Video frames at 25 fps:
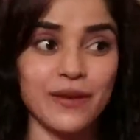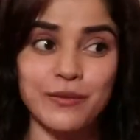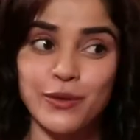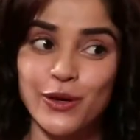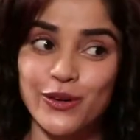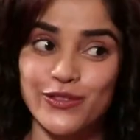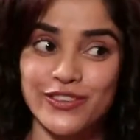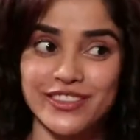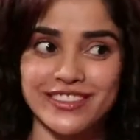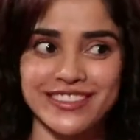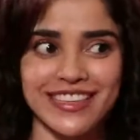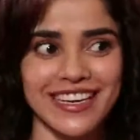i'm
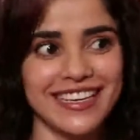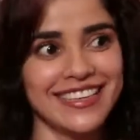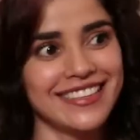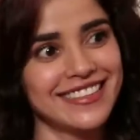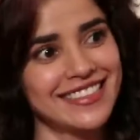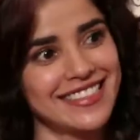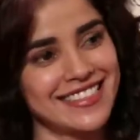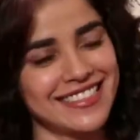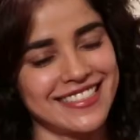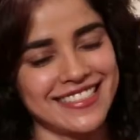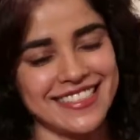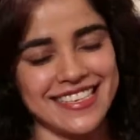always right
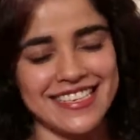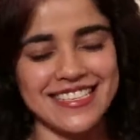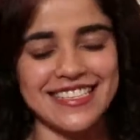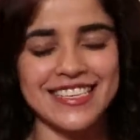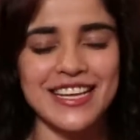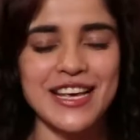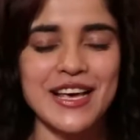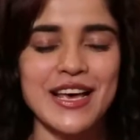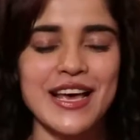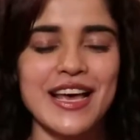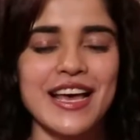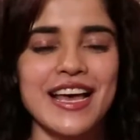yes yes
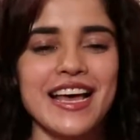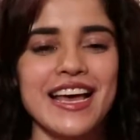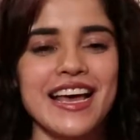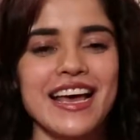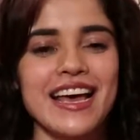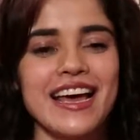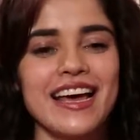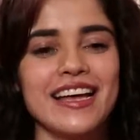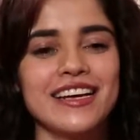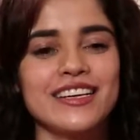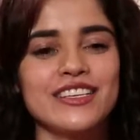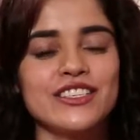
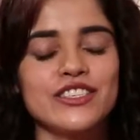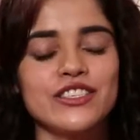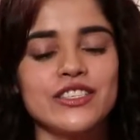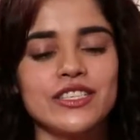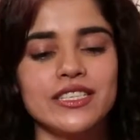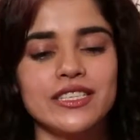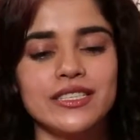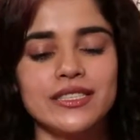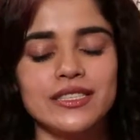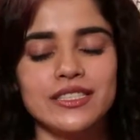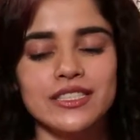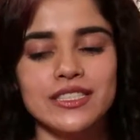and
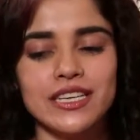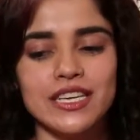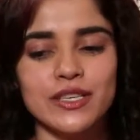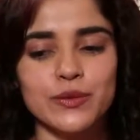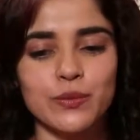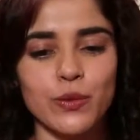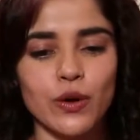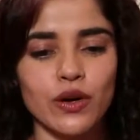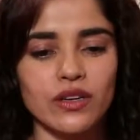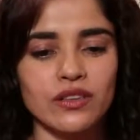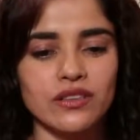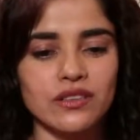she she
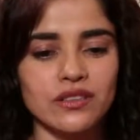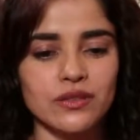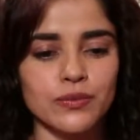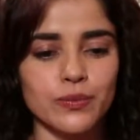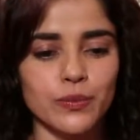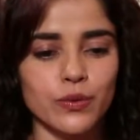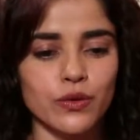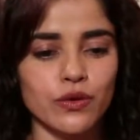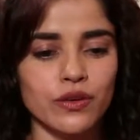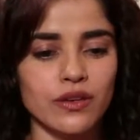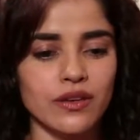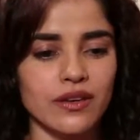has bought this
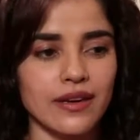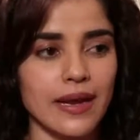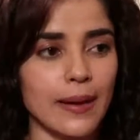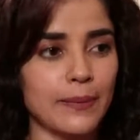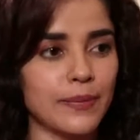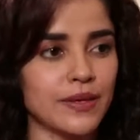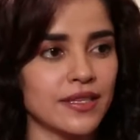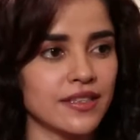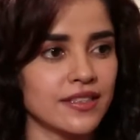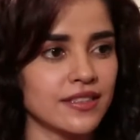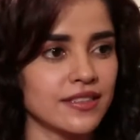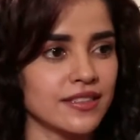book
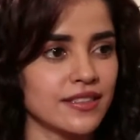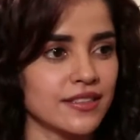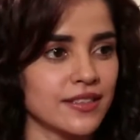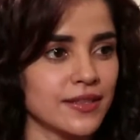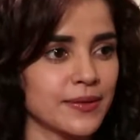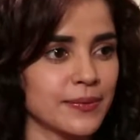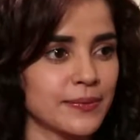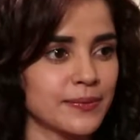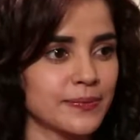rapidex